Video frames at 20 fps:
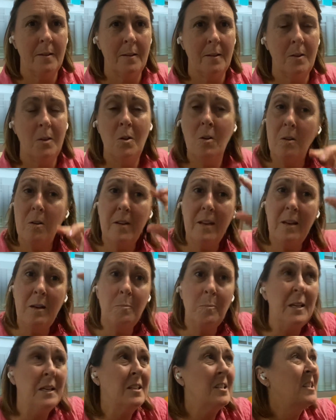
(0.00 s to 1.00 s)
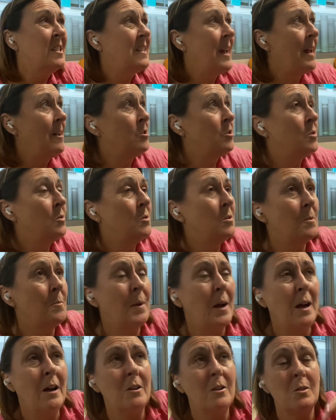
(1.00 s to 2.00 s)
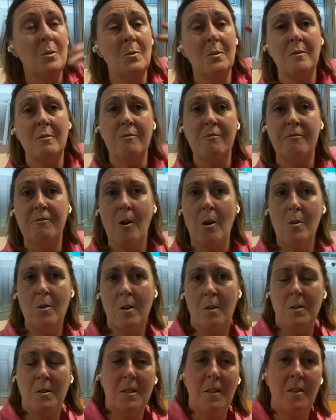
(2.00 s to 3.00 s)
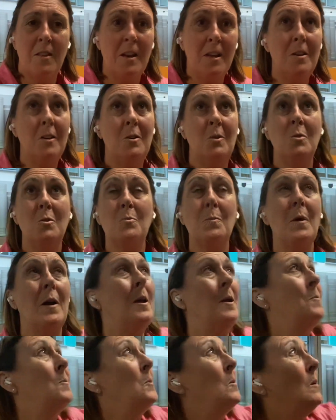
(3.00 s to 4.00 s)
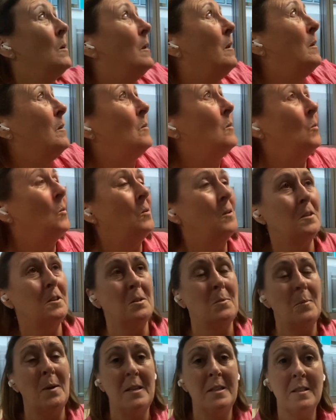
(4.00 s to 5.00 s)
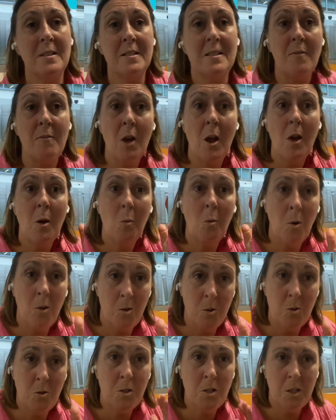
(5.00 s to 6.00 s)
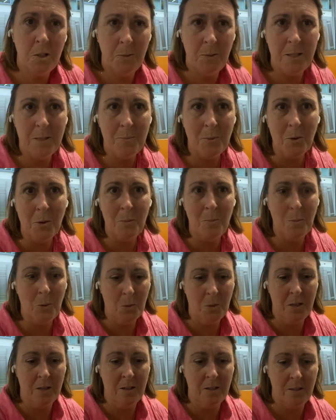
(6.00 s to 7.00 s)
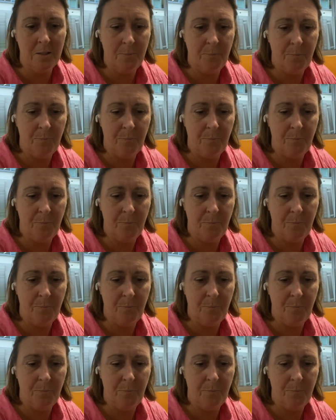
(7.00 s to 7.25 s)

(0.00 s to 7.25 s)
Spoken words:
You don't need big statues about you and photos in the newspaper and all this amazing stuff. What you do is more important.